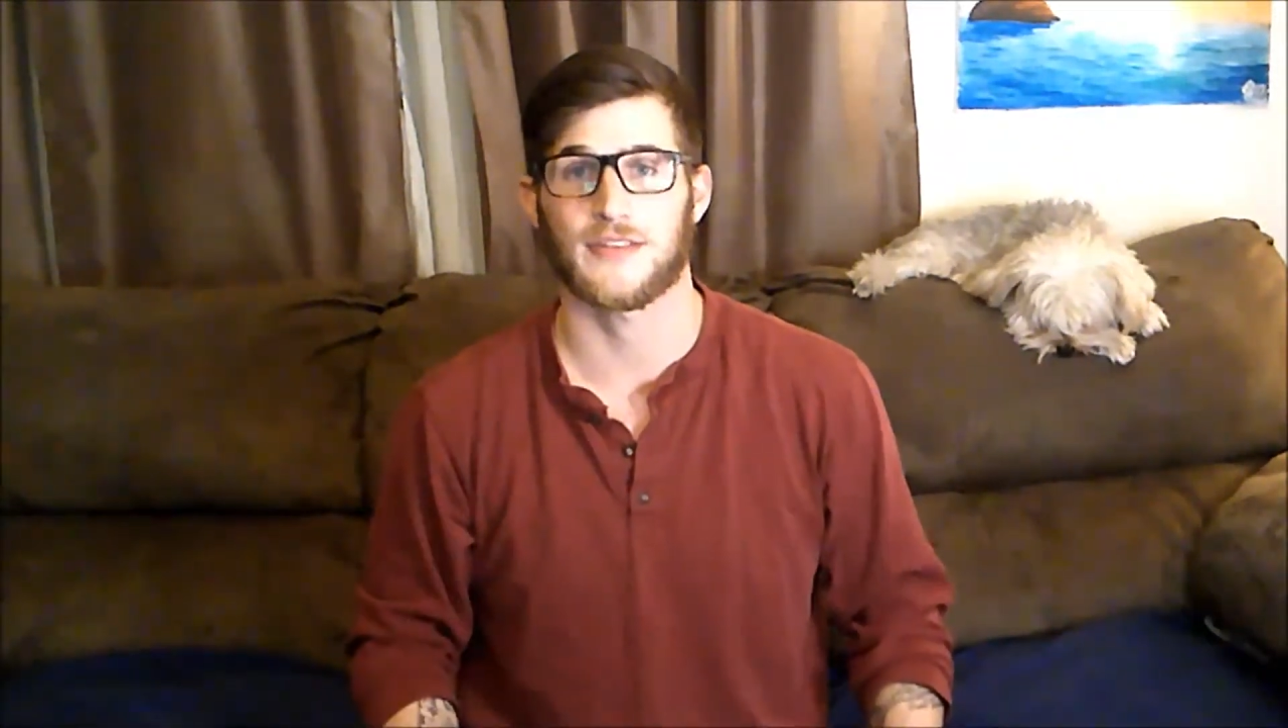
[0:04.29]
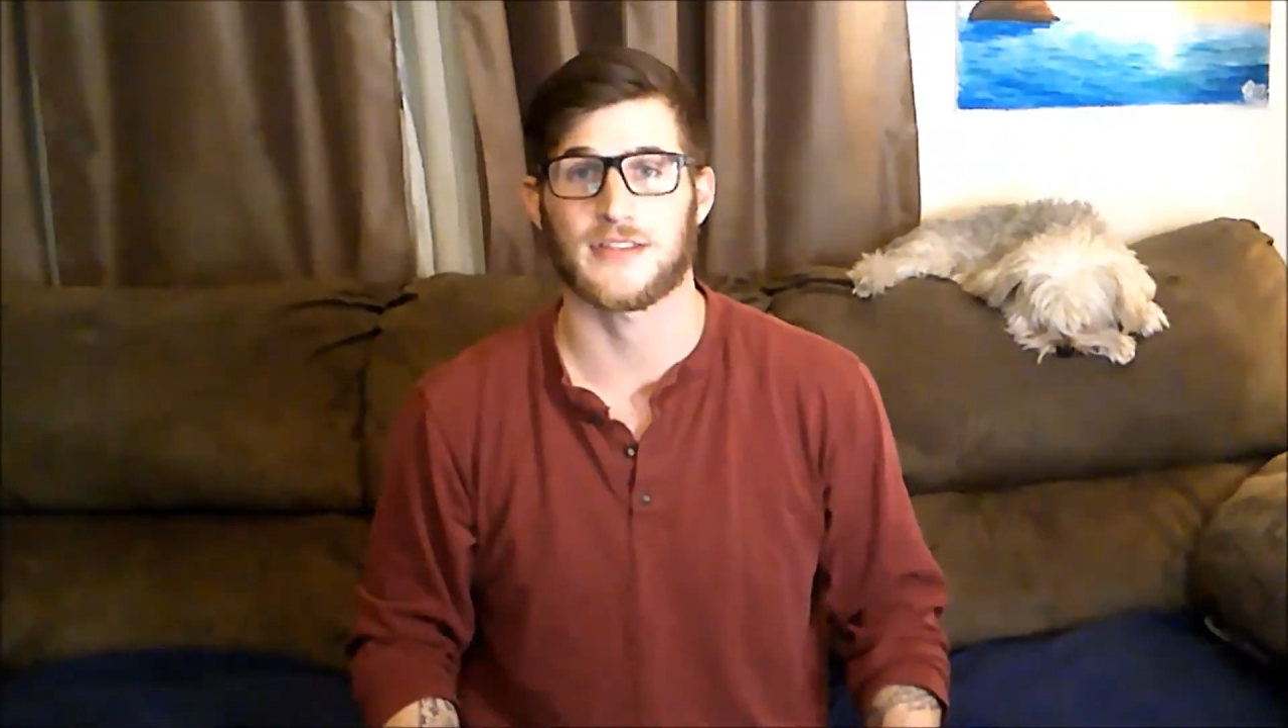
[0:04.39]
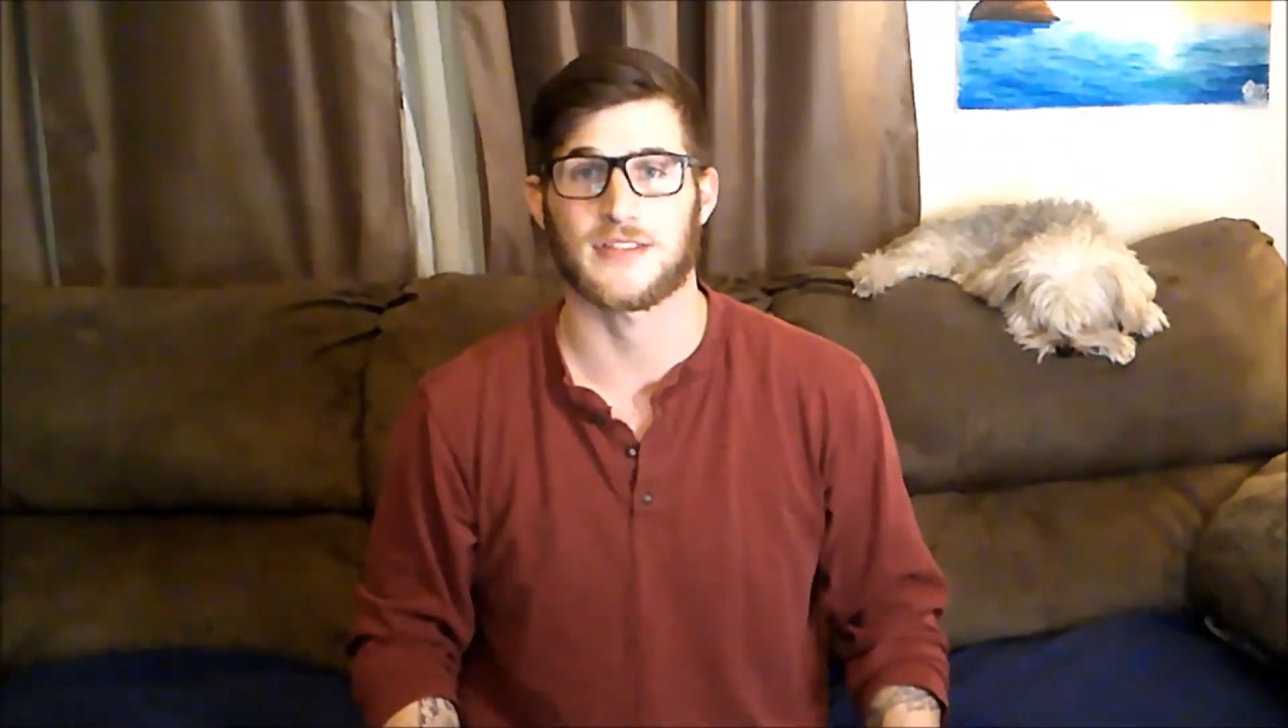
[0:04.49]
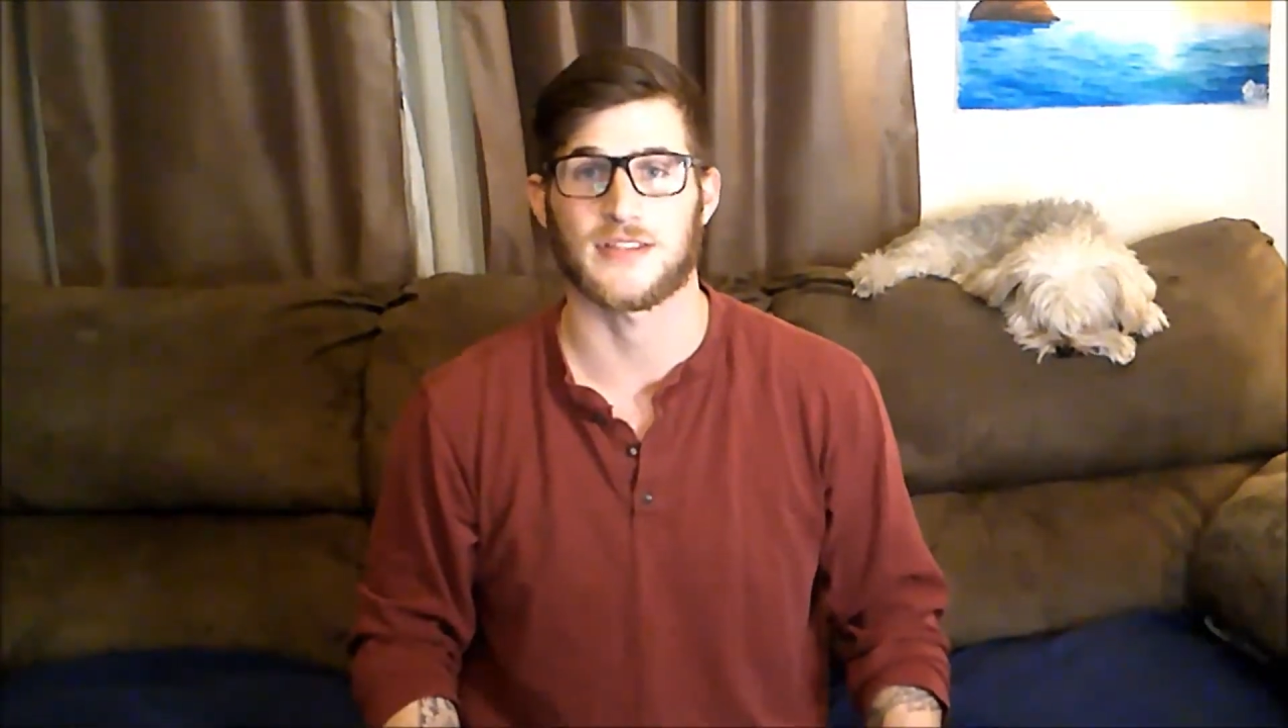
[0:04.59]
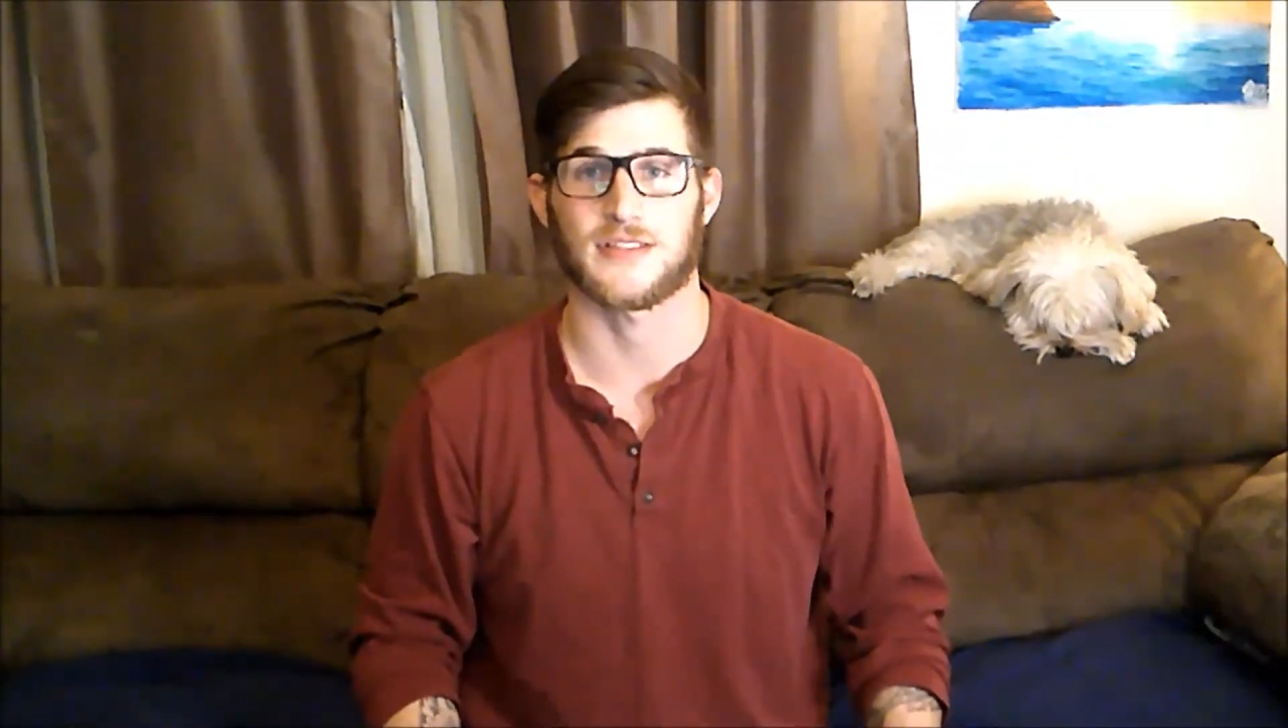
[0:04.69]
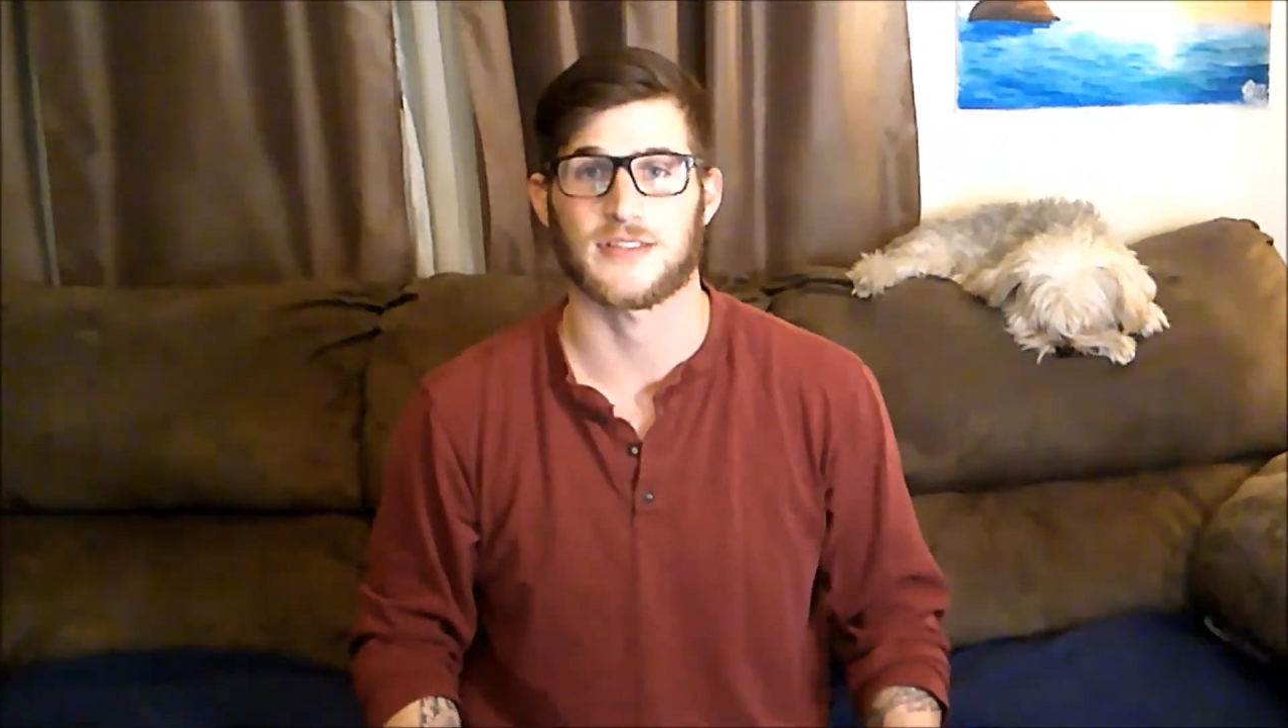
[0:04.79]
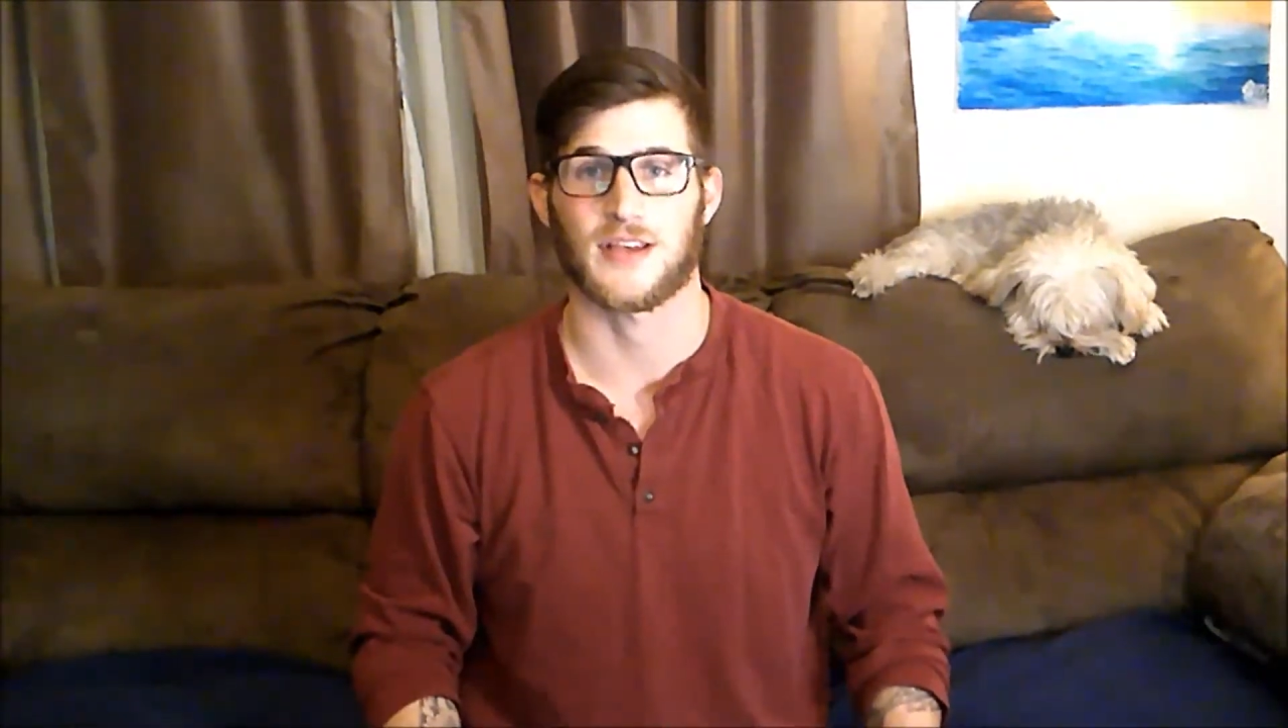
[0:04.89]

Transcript: This is